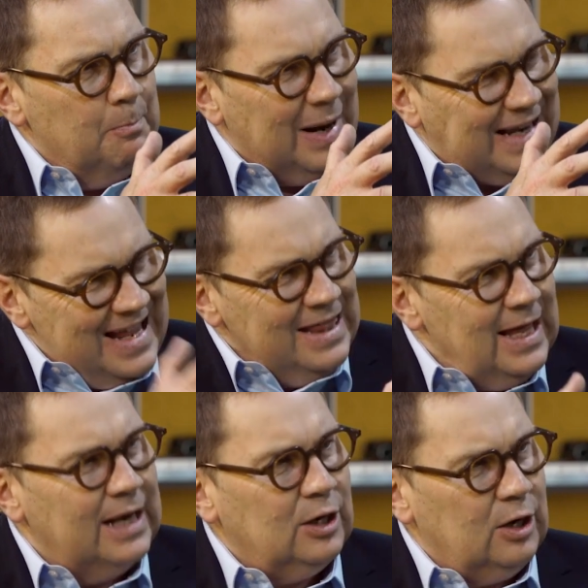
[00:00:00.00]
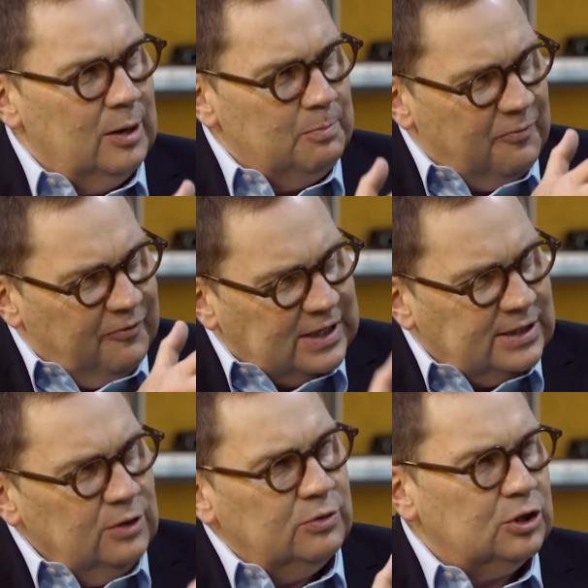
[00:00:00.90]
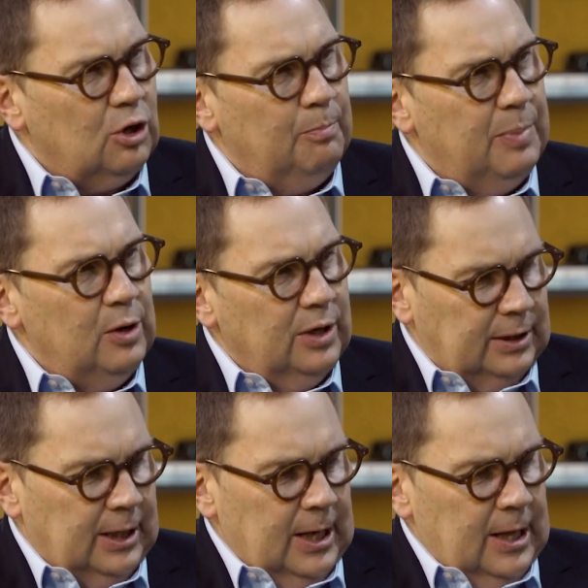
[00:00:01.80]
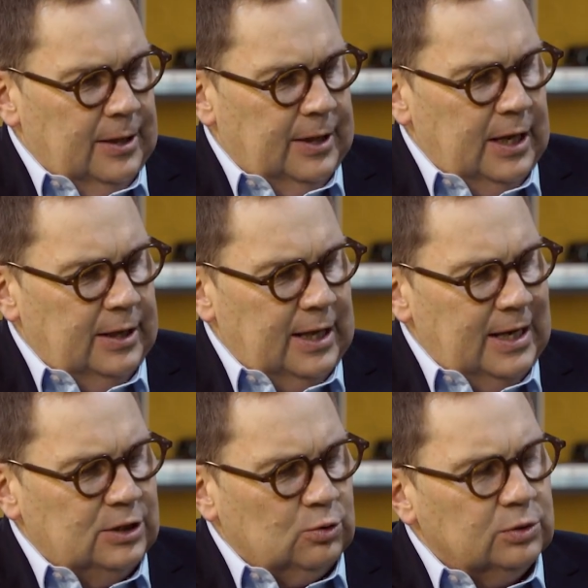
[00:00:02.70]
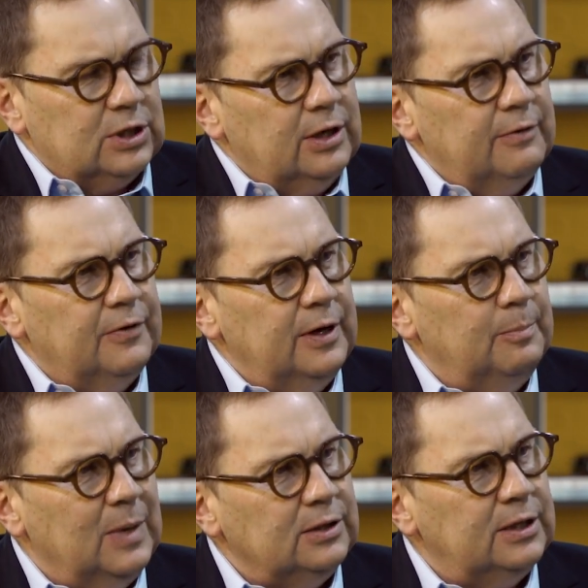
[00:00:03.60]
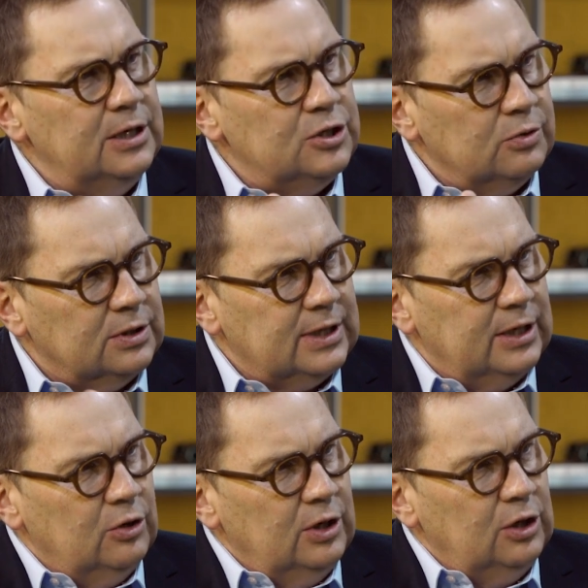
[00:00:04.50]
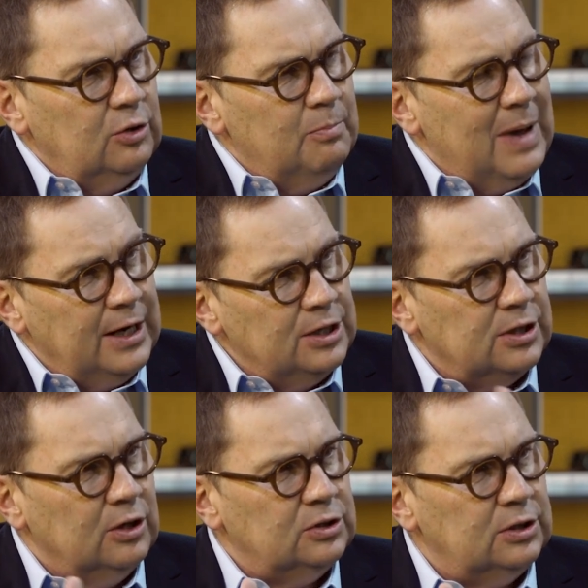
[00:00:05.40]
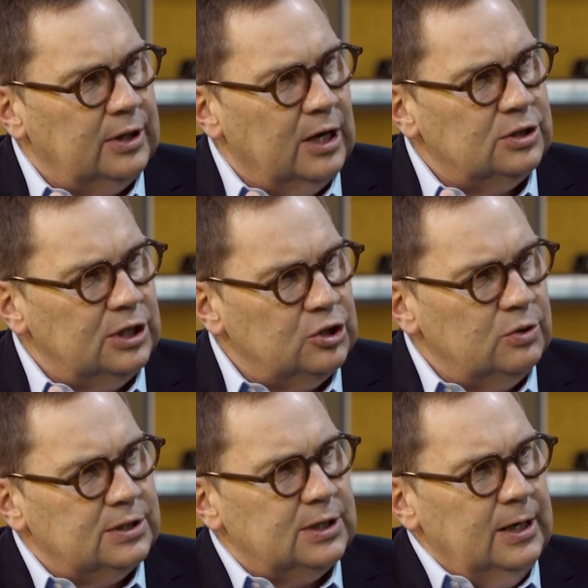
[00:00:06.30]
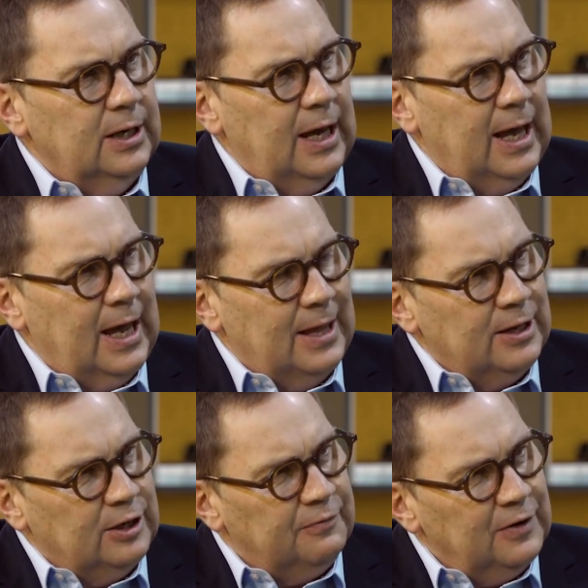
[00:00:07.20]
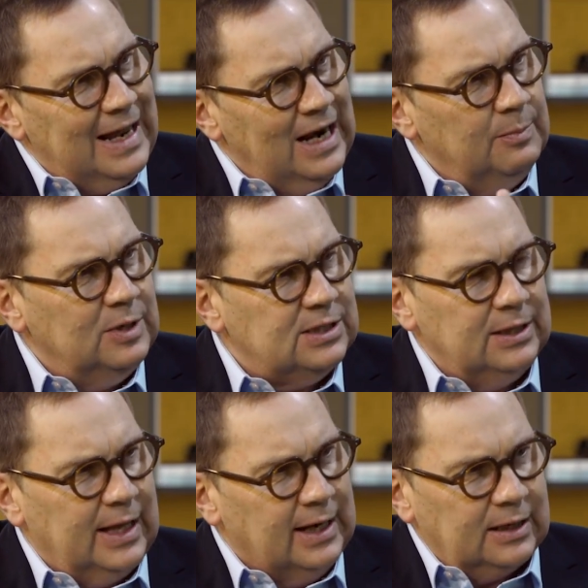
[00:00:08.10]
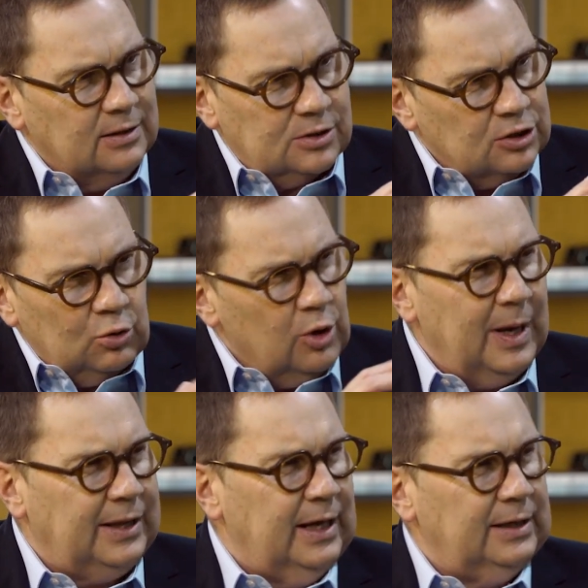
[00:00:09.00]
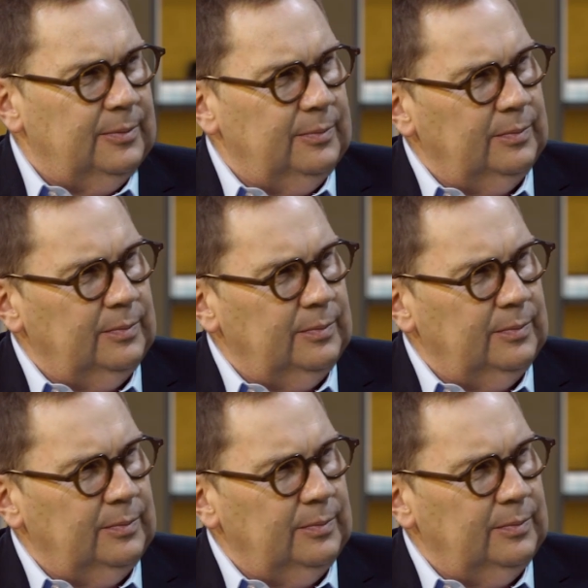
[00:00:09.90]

But in that fixed interest component, there is also different multi-issuers, and you need to manage those issuers and the different elements in that. Just talk about that.